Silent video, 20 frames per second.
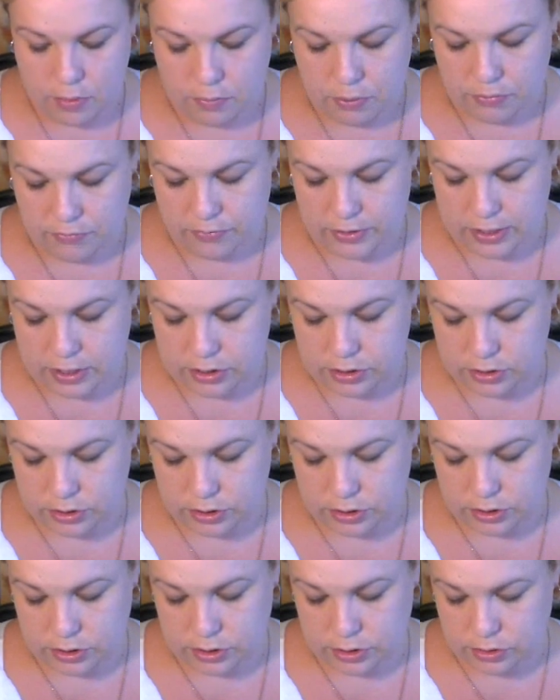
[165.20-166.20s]

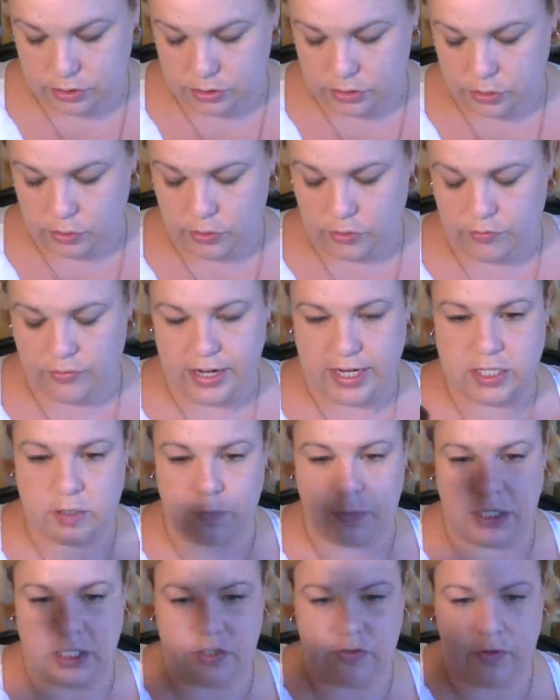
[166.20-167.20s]
professional total face
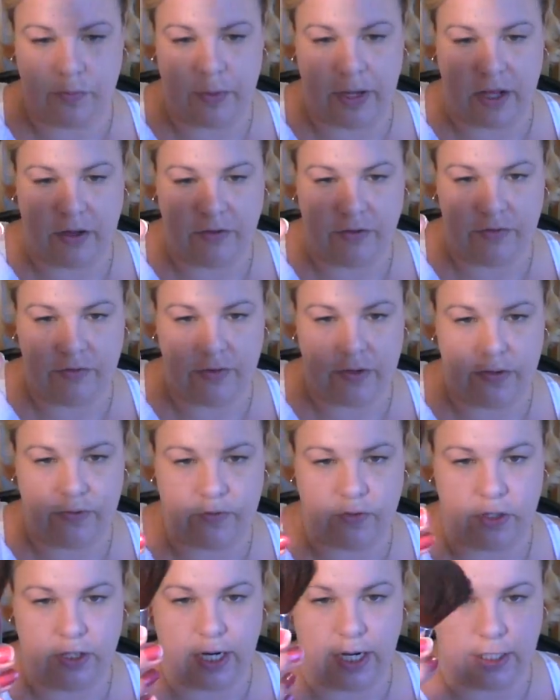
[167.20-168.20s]
brush from e.l.f.
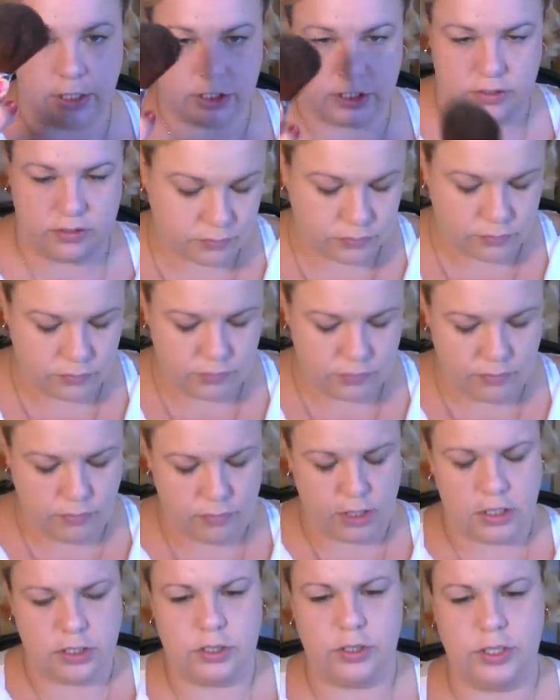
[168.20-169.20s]
for $1.
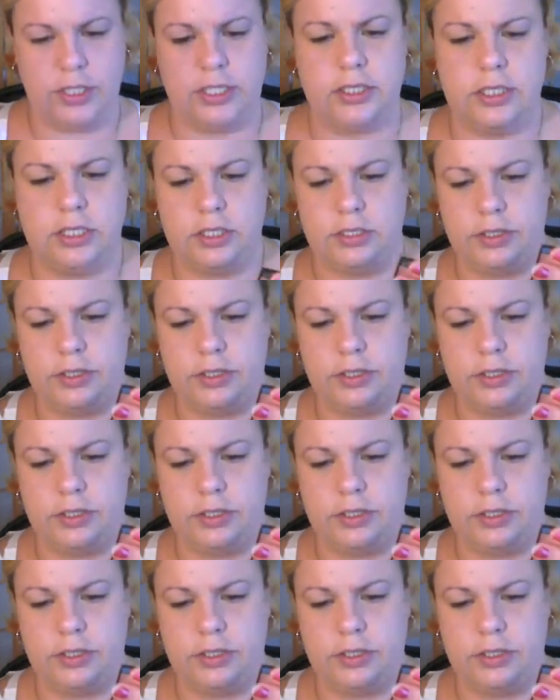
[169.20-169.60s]
So here's the